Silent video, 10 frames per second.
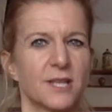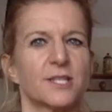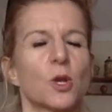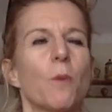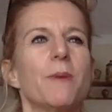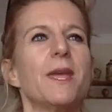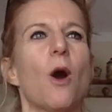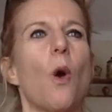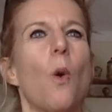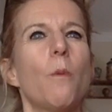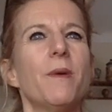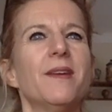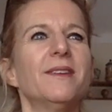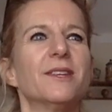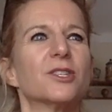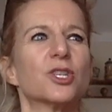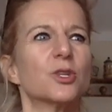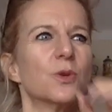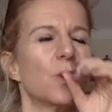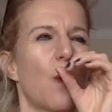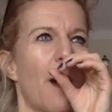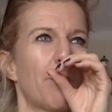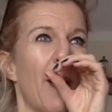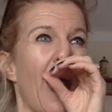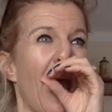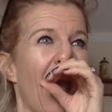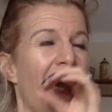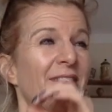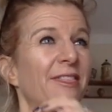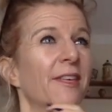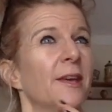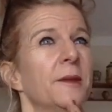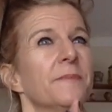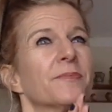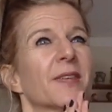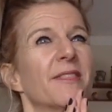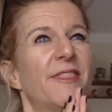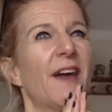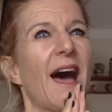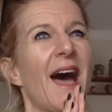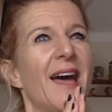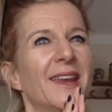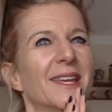So be open to a path that